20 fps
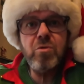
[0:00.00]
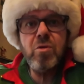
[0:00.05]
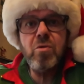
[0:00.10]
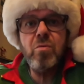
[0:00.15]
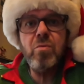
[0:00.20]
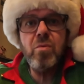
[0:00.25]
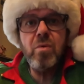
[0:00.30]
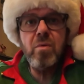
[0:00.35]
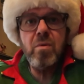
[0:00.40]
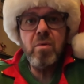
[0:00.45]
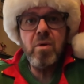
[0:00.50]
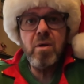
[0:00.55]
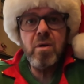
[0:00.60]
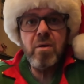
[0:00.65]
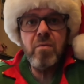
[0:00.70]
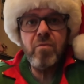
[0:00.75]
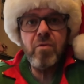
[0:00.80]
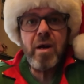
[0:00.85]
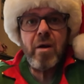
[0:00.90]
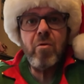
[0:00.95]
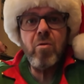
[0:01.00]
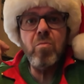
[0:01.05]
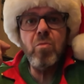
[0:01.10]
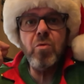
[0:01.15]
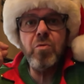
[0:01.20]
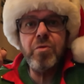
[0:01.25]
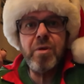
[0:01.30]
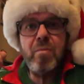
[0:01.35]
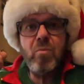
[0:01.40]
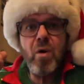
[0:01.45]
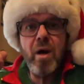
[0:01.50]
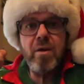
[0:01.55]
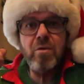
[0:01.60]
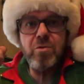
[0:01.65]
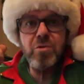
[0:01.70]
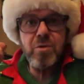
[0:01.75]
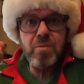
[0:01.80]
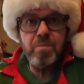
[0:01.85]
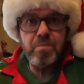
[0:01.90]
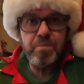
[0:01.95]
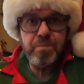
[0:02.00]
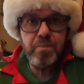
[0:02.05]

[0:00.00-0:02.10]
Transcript: to for our month in Wales.